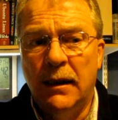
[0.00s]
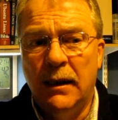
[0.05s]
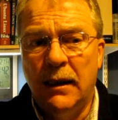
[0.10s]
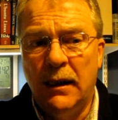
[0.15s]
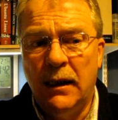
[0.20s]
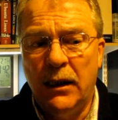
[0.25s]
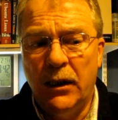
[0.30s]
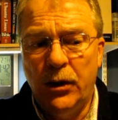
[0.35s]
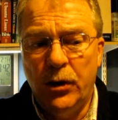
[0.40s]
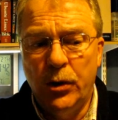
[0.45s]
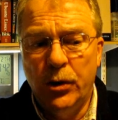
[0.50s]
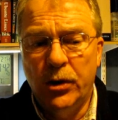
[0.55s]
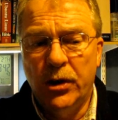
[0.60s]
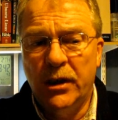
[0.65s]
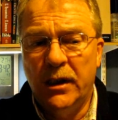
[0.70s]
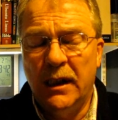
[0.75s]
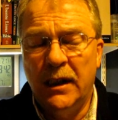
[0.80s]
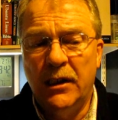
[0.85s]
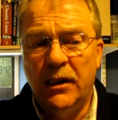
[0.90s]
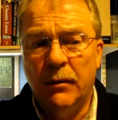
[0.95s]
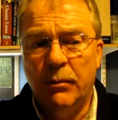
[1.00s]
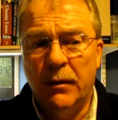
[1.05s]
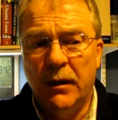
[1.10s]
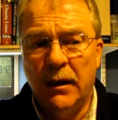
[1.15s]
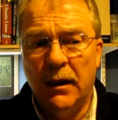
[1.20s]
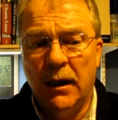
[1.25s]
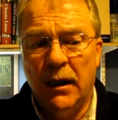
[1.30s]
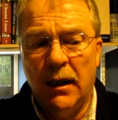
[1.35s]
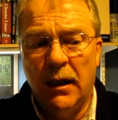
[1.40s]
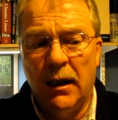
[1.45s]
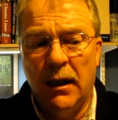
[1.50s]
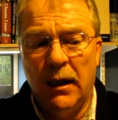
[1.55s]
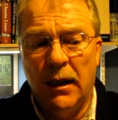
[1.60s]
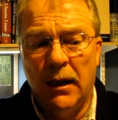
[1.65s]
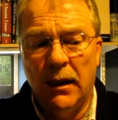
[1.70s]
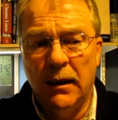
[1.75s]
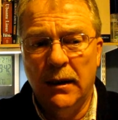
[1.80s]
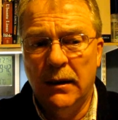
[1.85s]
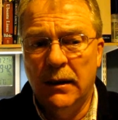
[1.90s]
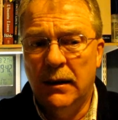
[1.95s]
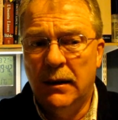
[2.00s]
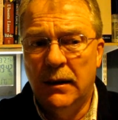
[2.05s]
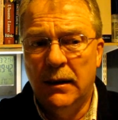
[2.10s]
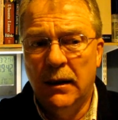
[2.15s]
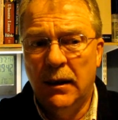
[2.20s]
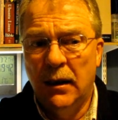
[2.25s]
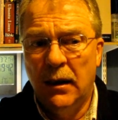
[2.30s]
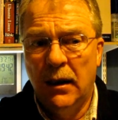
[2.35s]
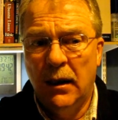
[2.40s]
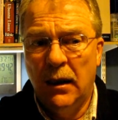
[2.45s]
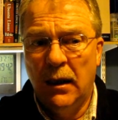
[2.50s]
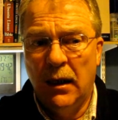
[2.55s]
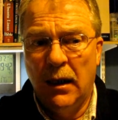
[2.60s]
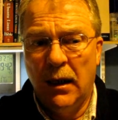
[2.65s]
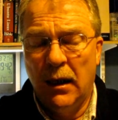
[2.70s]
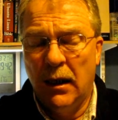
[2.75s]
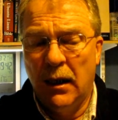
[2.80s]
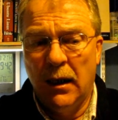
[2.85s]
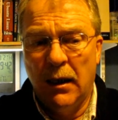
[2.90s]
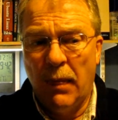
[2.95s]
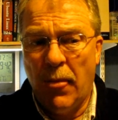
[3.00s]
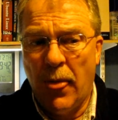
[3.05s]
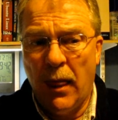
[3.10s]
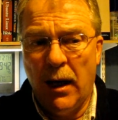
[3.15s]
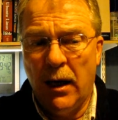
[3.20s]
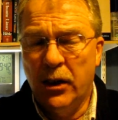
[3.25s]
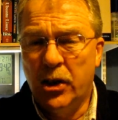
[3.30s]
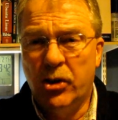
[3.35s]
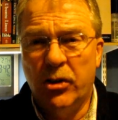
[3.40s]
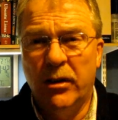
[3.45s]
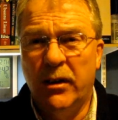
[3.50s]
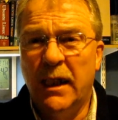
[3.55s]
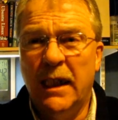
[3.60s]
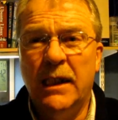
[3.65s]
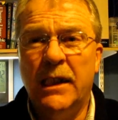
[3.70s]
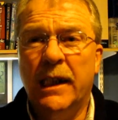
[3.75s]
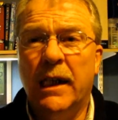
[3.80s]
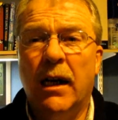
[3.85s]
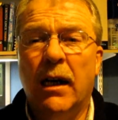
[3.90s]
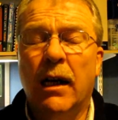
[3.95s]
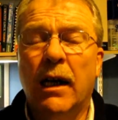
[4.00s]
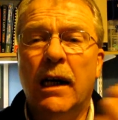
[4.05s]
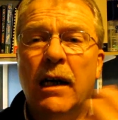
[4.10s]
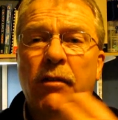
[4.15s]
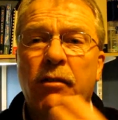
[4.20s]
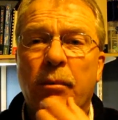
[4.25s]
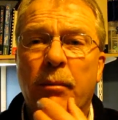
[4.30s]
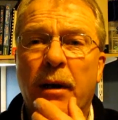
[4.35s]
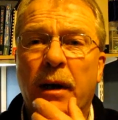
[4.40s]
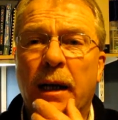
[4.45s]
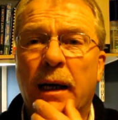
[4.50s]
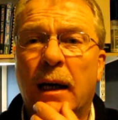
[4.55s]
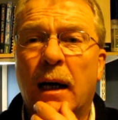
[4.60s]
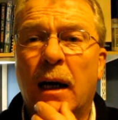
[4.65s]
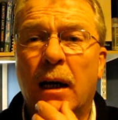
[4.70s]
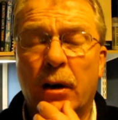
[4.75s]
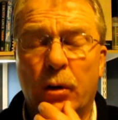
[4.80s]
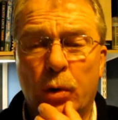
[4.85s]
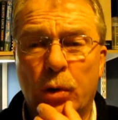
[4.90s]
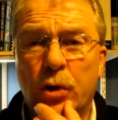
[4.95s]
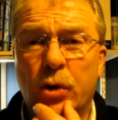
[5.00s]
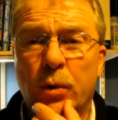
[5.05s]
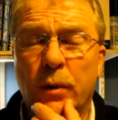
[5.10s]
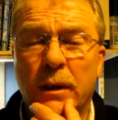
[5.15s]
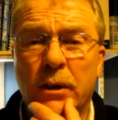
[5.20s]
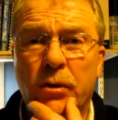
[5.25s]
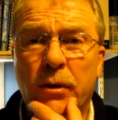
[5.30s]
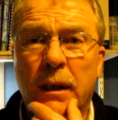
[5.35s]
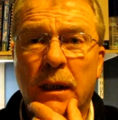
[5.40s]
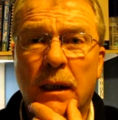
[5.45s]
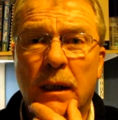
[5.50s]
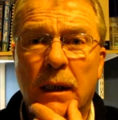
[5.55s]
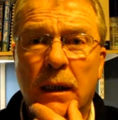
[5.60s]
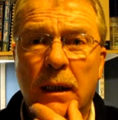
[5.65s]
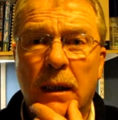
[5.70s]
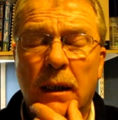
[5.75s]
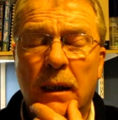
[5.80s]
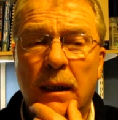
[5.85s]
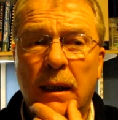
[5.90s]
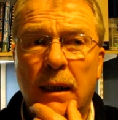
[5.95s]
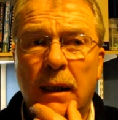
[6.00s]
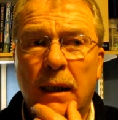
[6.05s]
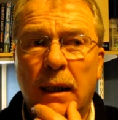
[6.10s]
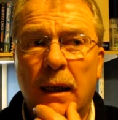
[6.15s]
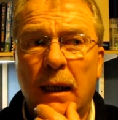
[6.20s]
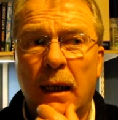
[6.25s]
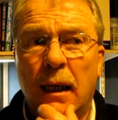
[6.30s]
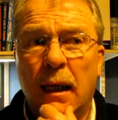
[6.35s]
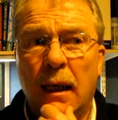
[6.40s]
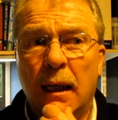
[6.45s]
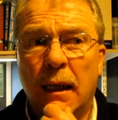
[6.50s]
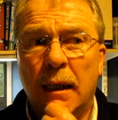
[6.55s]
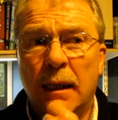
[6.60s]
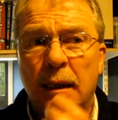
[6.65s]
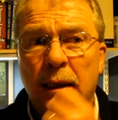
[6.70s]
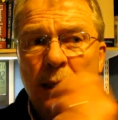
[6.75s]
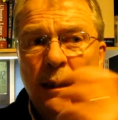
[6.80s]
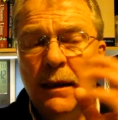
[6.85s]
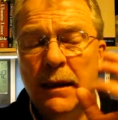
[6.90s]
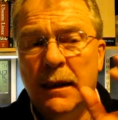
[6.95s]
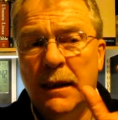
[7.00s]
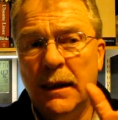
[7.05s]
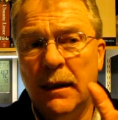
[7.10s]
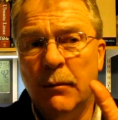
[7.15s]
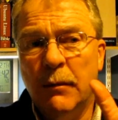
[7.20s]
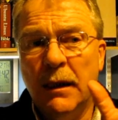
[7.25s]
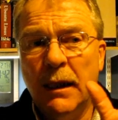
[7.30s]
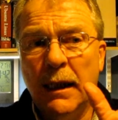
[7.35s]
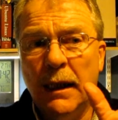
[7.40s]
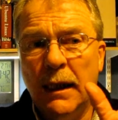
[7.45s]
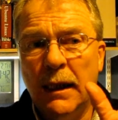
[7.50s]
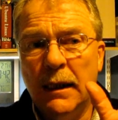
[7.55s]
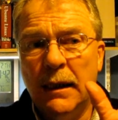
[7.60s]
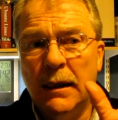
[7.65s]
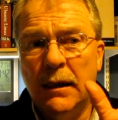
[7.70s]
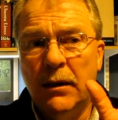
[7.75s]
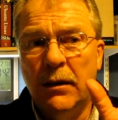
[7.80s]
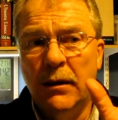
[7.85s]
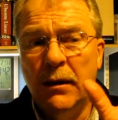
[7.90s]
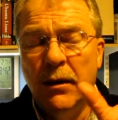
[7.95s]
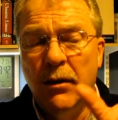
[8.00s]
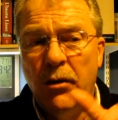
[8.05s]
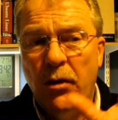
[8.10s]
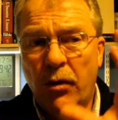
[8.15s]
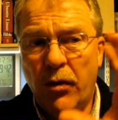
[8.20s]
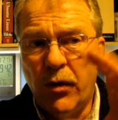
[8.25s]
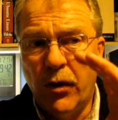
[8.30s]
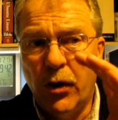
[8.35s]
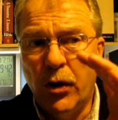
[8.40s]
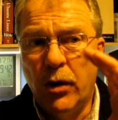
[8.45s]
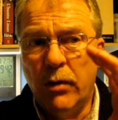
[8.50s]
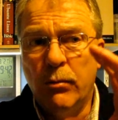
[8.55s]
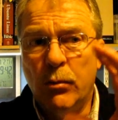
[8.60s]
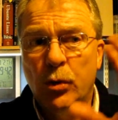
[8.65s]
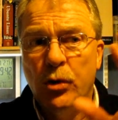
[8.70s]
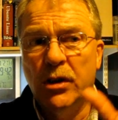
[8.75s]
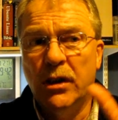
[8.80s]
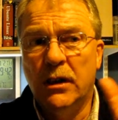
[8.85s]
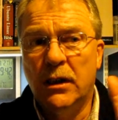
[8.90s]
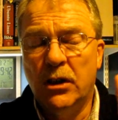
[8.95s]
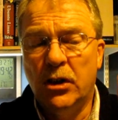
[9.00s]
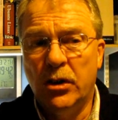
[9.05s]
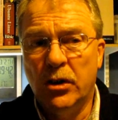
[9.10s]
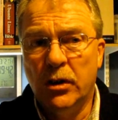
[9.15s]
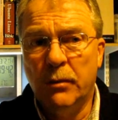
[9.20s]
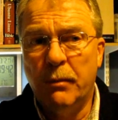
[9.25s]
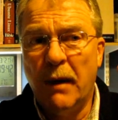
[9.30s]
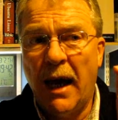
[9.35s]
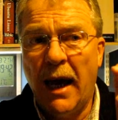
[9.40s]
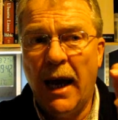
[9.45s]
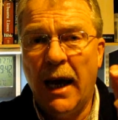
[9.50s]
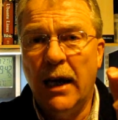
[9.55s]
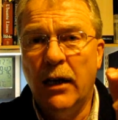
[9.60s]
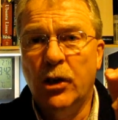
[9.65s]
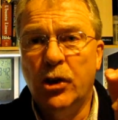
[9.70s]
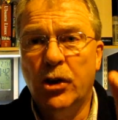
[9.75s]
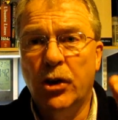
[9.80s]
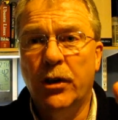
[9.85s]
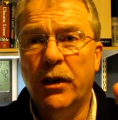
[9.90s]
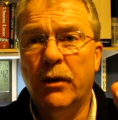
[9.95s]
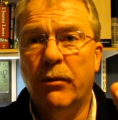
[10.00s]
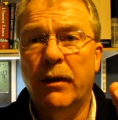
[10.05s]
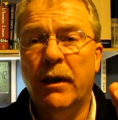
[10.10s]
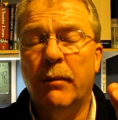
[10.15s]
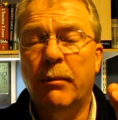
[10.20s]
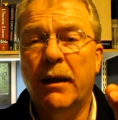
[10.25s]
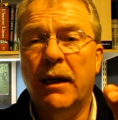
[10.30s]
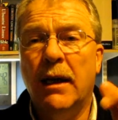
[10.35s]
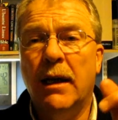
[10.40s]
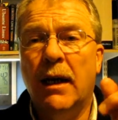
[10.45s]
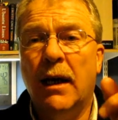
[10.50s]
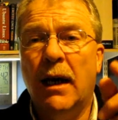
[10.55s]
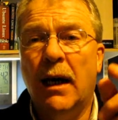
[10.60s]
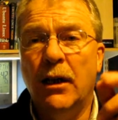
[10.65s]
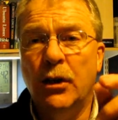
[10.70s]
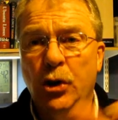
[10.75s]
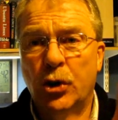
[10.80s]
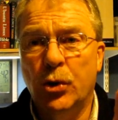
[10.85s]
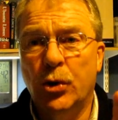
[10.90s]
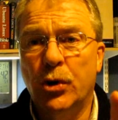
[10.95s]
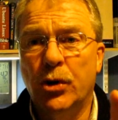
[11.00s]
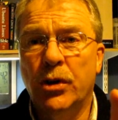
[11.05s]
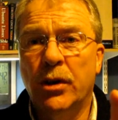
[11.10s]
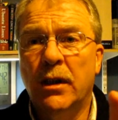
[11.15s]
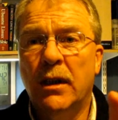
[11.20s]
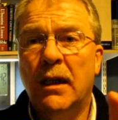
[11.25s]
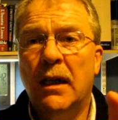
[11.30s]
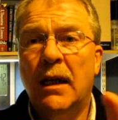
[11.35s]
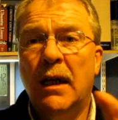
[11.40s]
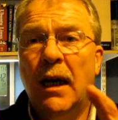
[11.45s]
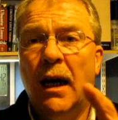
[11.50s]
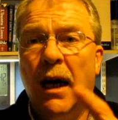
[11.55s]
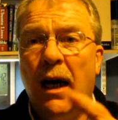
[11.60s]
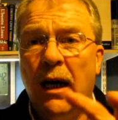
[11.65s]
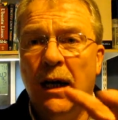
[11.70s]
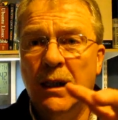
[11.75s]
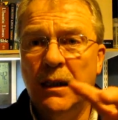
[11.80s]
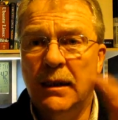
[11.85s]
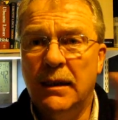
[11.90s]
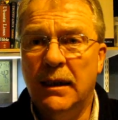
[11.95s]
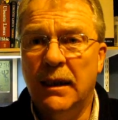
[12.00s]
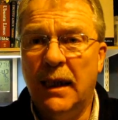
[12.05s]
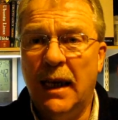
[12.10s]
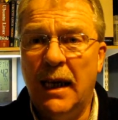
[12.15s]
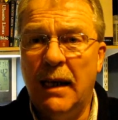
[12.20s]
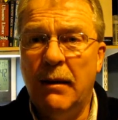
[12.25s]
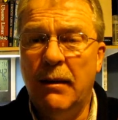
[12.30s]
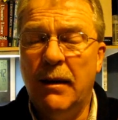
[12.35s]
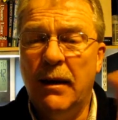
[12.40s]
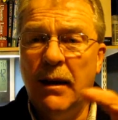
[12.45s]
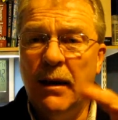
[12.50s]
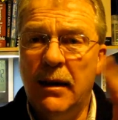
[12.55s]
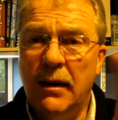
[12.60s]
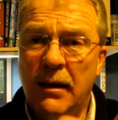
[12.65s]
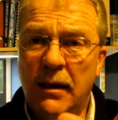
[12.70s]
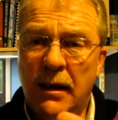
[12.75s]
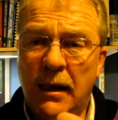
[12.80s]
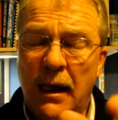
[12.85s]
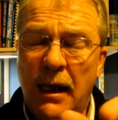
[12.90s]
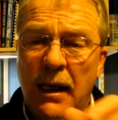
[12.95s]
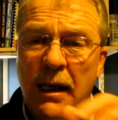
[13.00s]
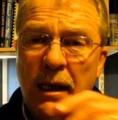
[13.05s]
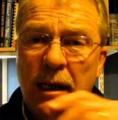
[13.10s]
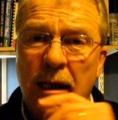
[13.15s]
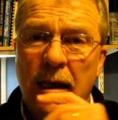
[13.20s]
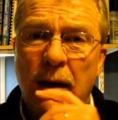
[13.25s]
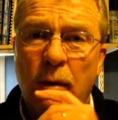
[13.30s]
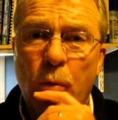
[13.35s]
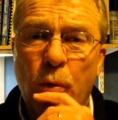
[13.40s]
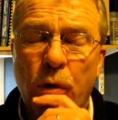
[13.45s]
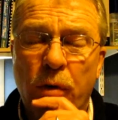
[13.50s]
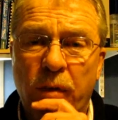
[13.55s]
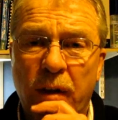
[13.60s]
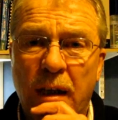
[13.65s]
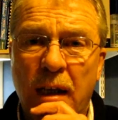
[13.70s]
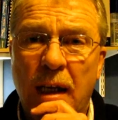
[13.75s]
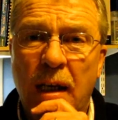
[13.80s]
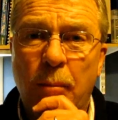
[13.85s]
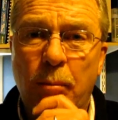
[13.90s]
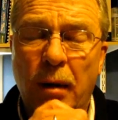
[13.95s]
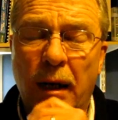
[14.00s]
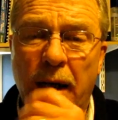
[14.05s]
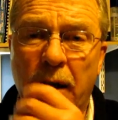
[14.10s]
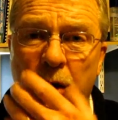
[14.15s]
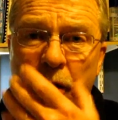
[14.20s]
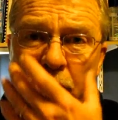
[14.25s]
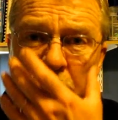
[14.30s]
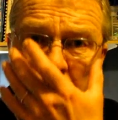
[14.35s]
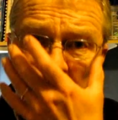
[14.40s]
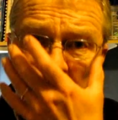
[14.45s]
he uses Egypt as a strategic ally of America and also Israel. And seemingly it's the third most. It's just behind Saudi Arabia and Jordan as one of the key players